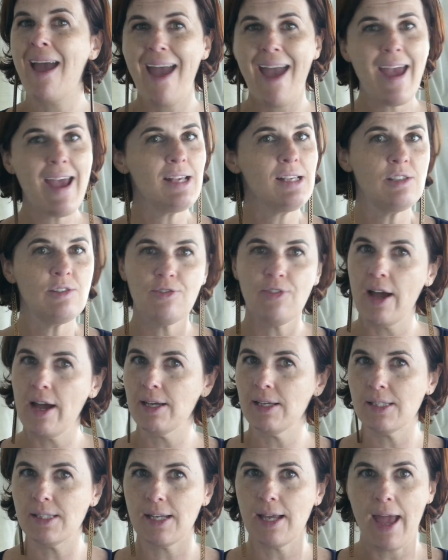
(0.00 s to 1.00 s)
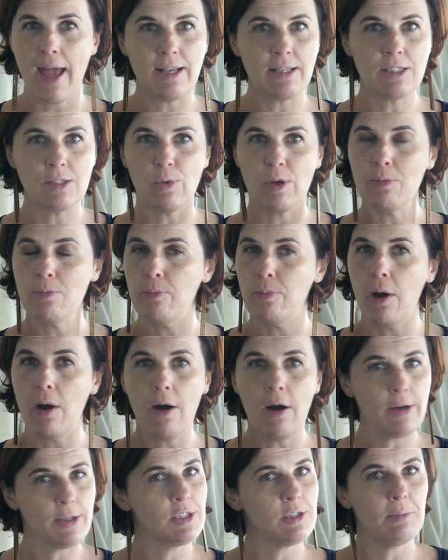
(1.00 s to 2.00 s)
as fast as we
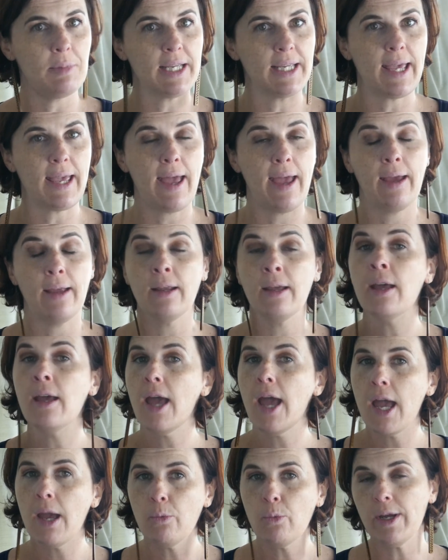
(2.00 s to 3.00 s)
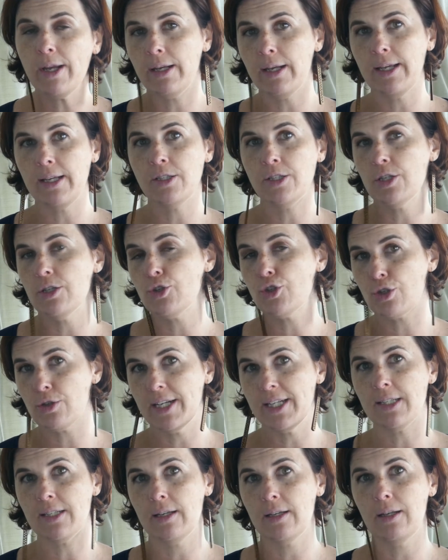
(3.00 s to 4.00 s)
possibly can, and we need to
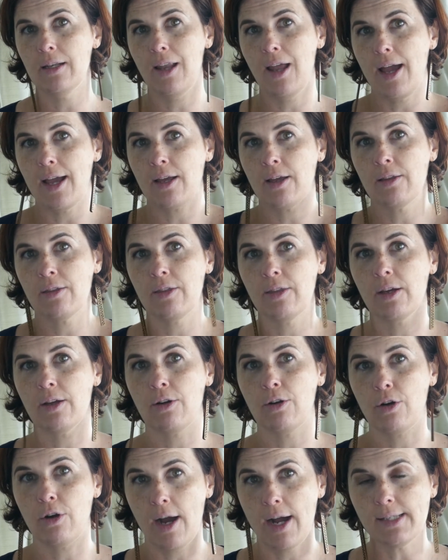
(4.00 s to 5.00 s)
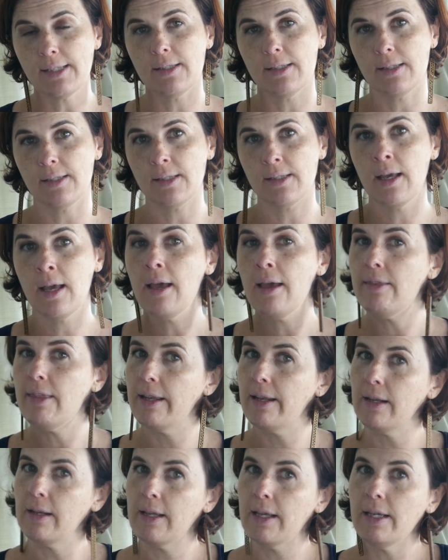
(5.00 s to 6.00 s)
treat it like the crisis that
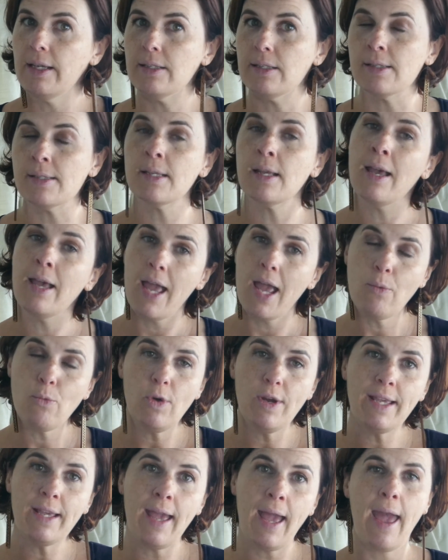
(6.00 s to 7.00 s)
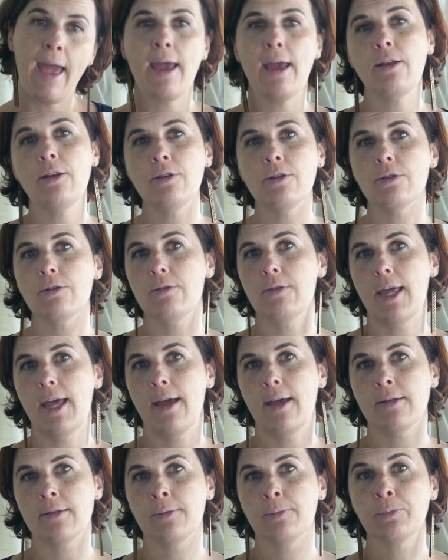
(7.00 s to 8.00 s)
it is. And we can do
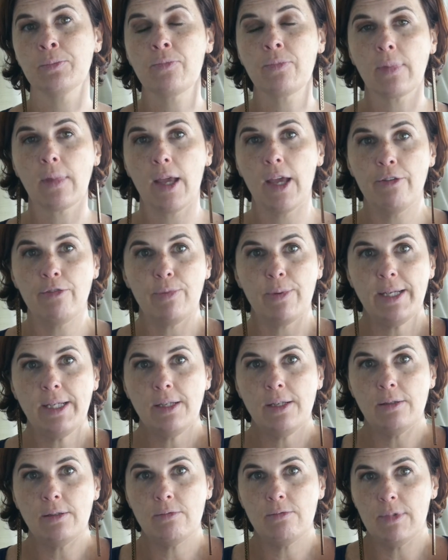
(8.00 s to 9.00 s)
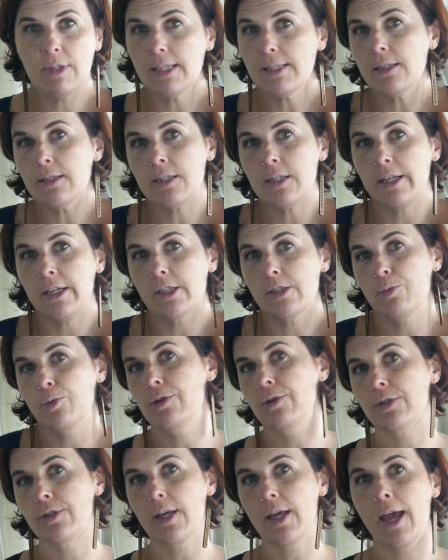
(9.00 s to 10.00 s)
that if we listen to
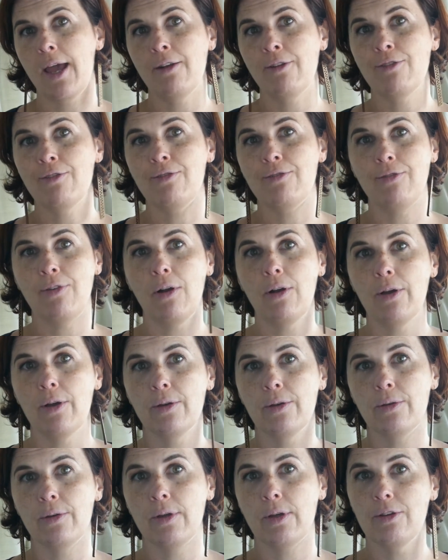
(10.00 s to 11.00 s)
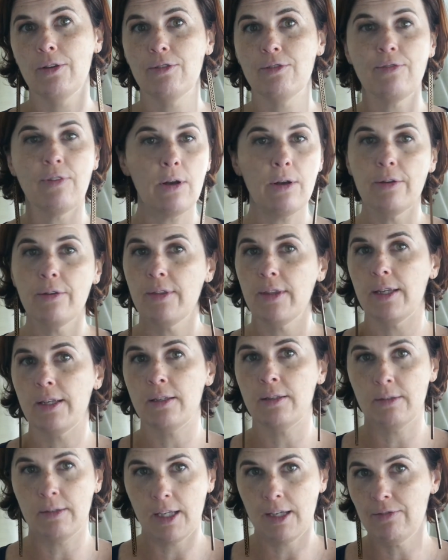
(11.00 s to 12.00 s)
experts and follow
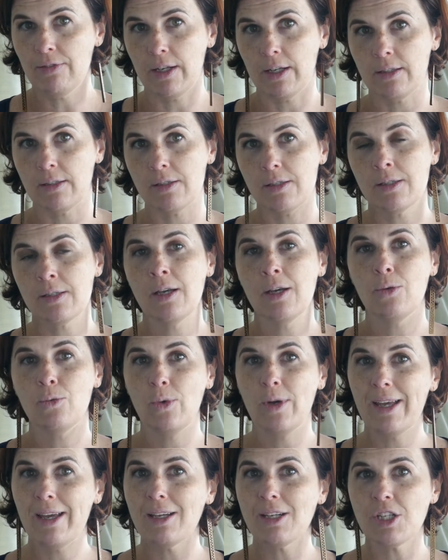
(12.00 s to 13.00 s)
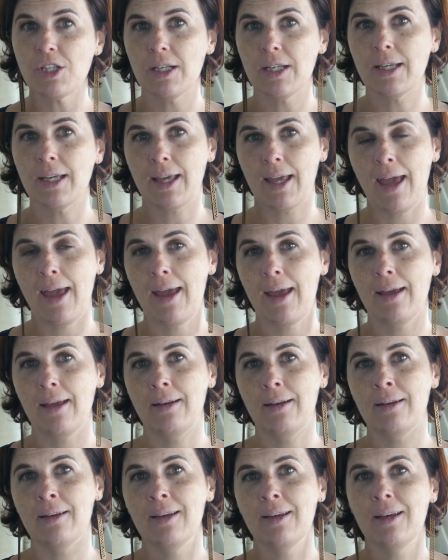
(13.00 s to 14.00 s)
the evidence. We actually can,